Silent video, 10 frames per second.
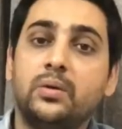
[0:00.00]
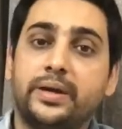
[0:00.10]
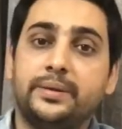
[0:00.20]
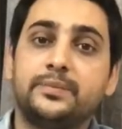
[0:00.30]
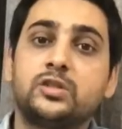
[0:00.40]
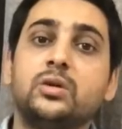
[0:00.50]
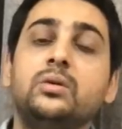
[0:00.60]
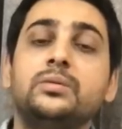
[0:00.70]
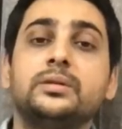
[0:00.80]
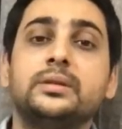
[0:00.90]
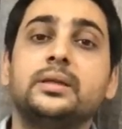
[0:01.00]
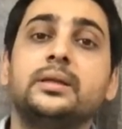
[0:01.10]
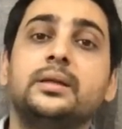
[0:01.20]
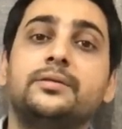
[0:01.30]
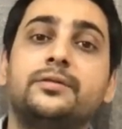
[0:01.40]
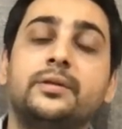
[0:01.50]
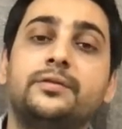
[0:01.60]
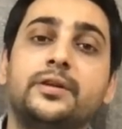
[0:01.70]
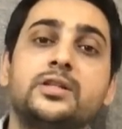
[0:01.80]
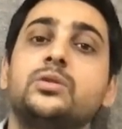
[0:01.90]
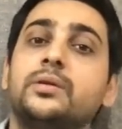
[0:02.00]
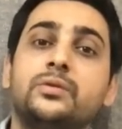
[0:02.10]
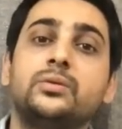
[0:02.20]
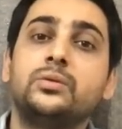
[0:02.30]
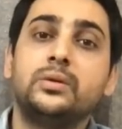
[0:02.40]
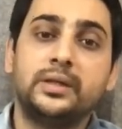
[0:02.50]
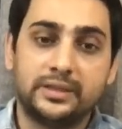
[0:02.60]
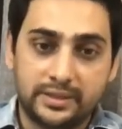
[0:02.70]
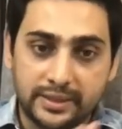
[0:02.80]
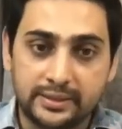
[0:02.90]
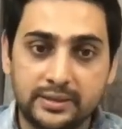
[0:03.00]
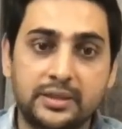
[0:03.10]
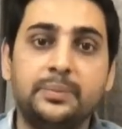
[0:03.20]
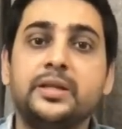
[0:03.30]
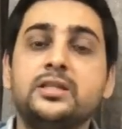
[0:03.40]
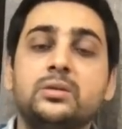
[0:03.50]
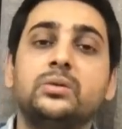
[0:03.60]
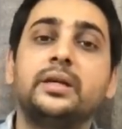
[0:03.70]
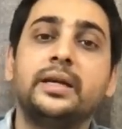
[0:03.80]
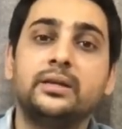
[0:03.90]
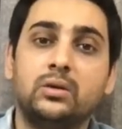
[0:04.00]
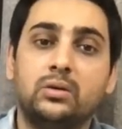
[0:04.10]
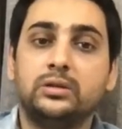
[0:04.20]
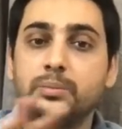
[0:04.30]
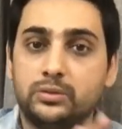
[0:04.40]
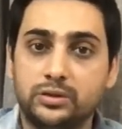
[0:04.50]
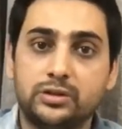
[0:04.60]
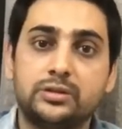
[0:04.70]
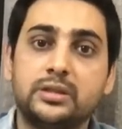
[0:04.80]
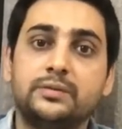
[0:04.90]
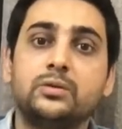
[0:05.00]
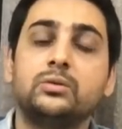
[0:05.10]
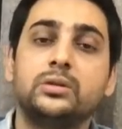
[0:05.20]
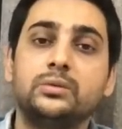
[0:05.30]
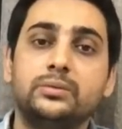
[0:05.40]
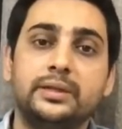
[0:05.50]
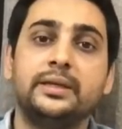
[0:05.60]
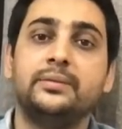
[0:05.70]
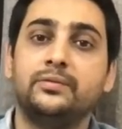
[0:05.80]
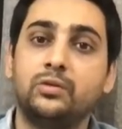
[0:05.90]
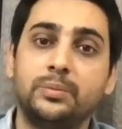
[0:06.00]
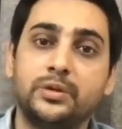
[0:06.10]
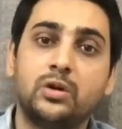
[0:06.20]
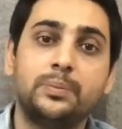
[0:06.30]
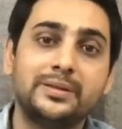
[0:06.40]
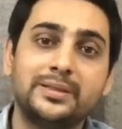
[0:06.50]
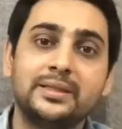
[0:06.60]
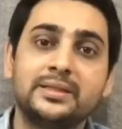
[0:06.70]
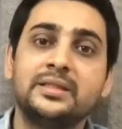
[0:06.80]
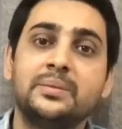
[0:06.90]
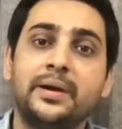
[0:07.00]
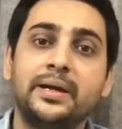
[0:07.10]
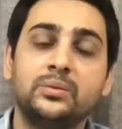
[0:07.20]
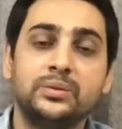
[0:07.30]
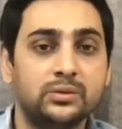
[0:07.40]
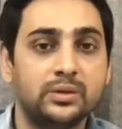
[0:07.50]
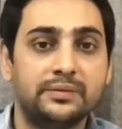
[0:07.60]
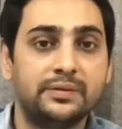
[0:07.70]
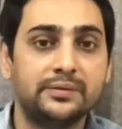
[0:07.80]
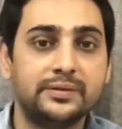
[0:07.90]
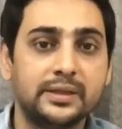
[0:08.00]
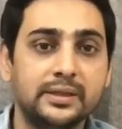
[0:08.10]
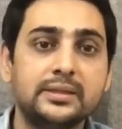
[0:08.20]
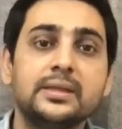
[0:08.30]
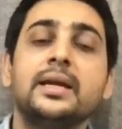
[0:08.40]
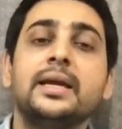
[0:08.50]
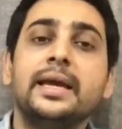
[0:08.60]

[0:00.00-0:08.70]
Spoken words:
Okay, so first you have to understand the image, looking at all the positions I've told you, then form a topic sentence in the mind within 25 seconds,